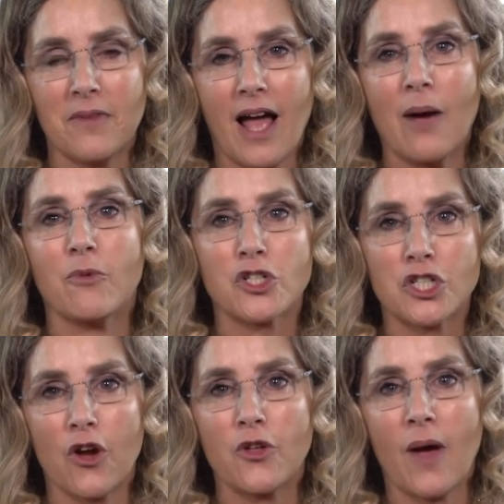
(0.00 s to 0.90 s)
and we'll show
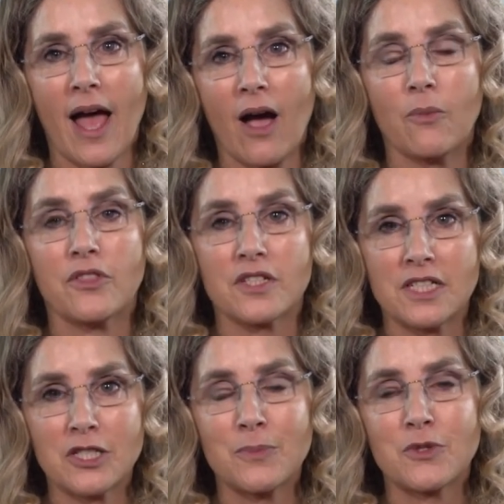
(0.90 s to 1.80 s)
you how, with the
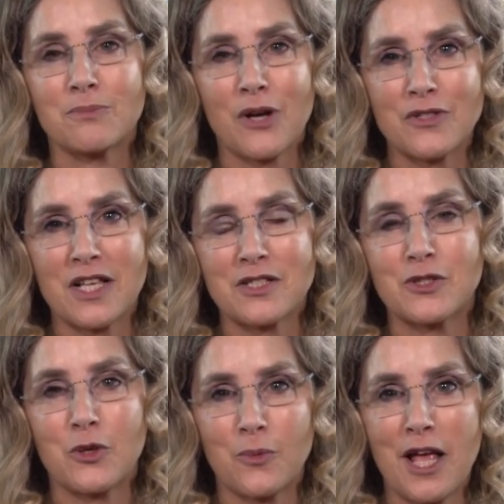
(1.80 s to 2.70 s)
systems and processes
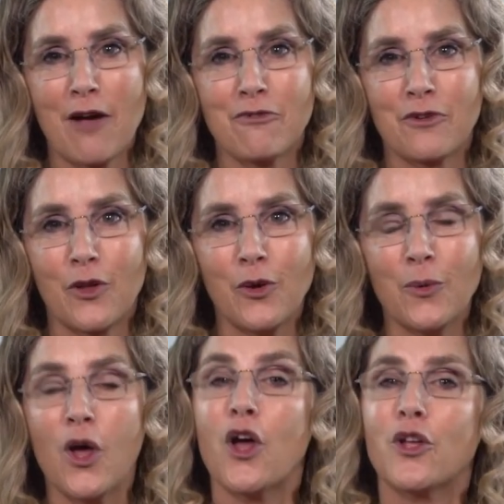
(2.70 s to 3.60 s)
that we have for you,
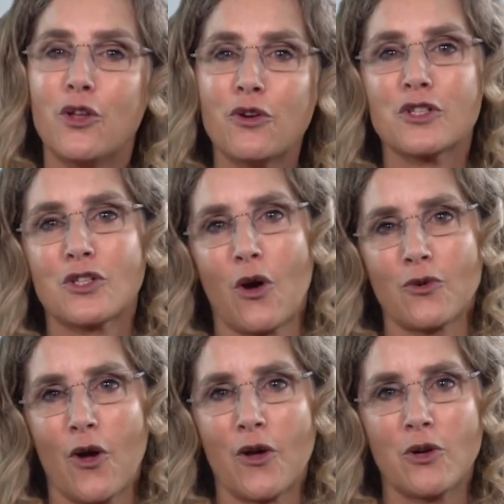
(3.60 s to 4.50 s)
you can start
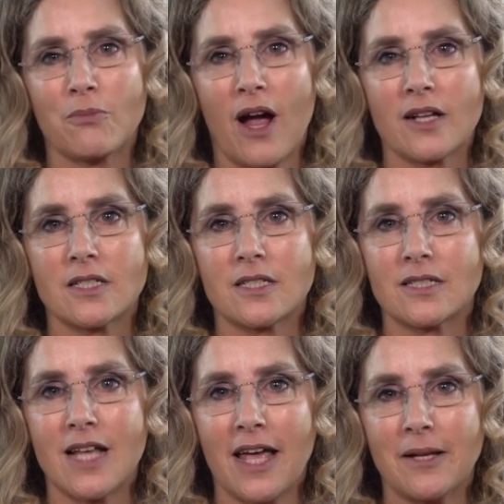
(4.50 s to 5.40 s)
growing your practice
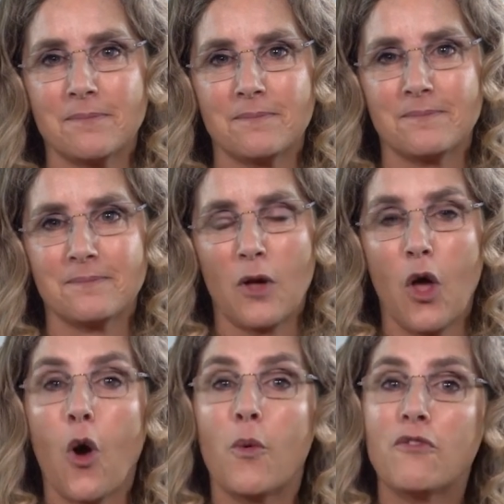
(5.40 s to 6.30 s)
today.
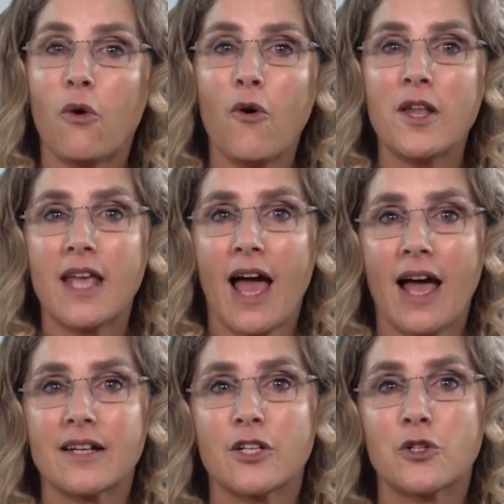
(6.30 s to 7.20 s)
We've already had
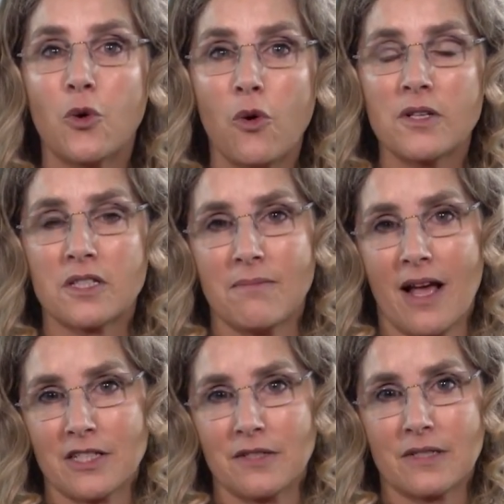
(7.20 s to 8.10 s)
an enormous
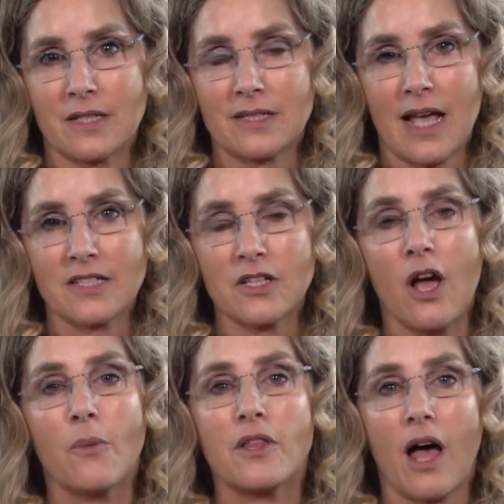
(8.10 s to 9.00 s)
amount of success
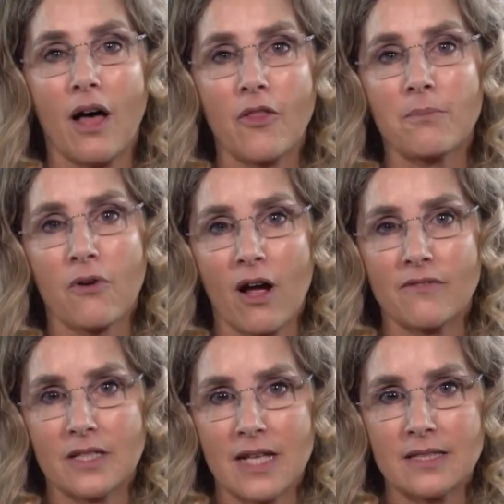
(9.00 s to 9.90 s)
with other
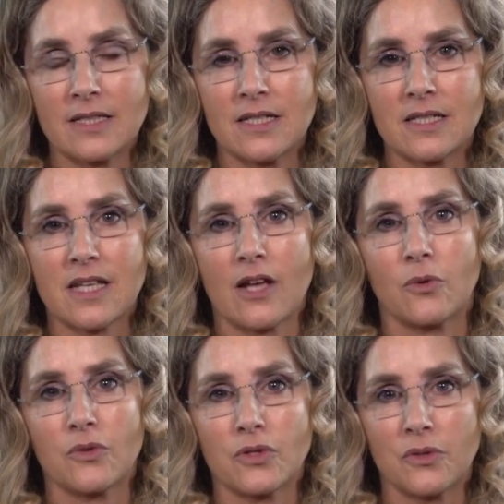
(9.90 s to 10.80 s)
private dentists and
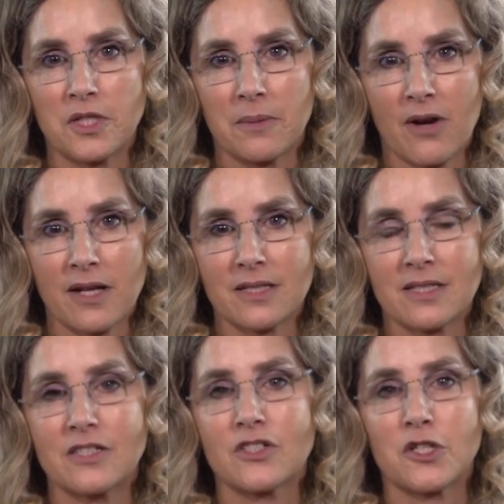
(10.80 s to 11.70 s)
orthodontic
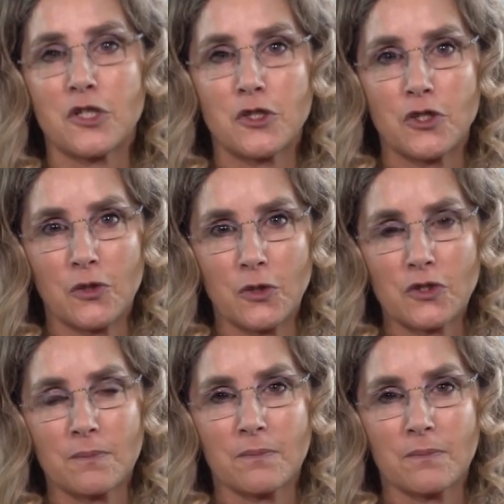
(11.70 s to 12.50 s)
practices such as yours.